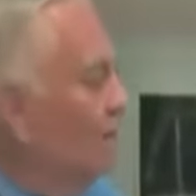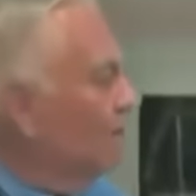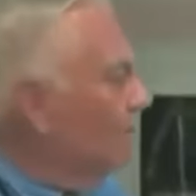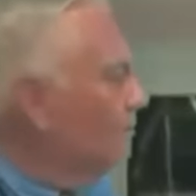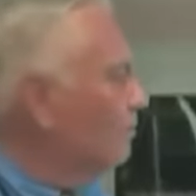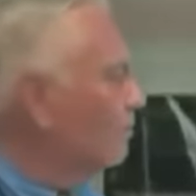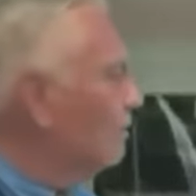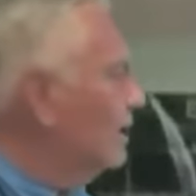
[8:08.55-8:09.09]

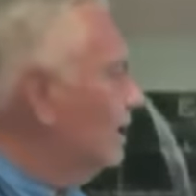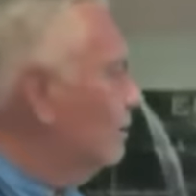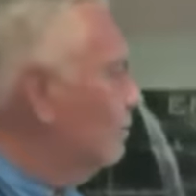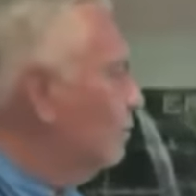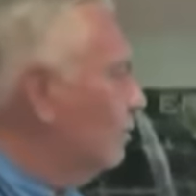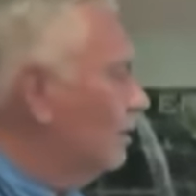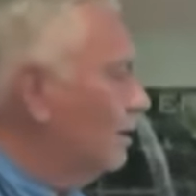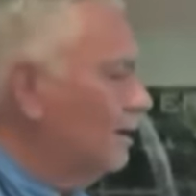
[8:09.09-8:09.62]
This is really
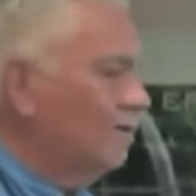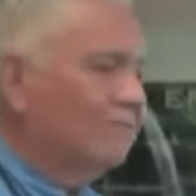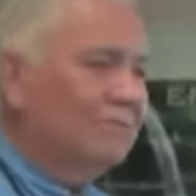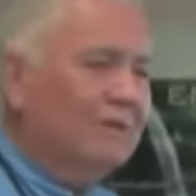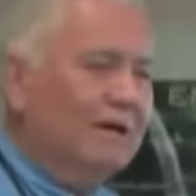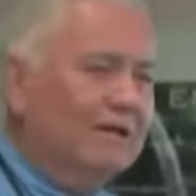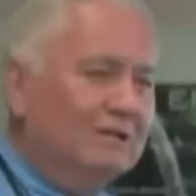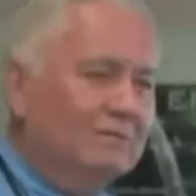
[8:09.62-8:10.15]
important
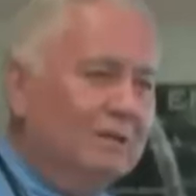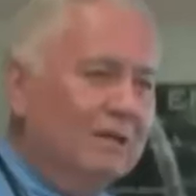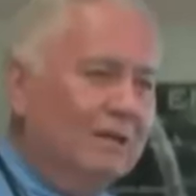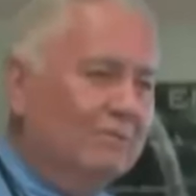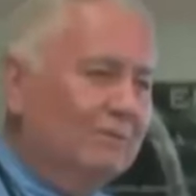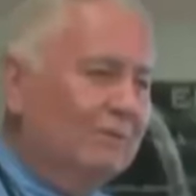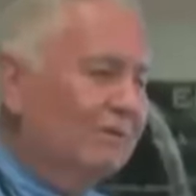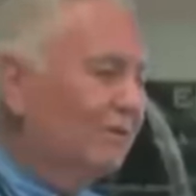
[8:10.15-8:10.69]
information,
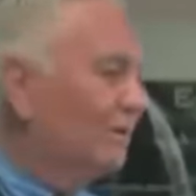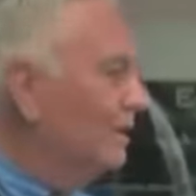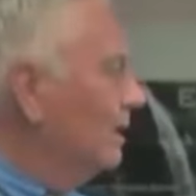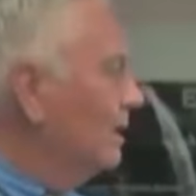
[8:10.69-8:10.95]
people,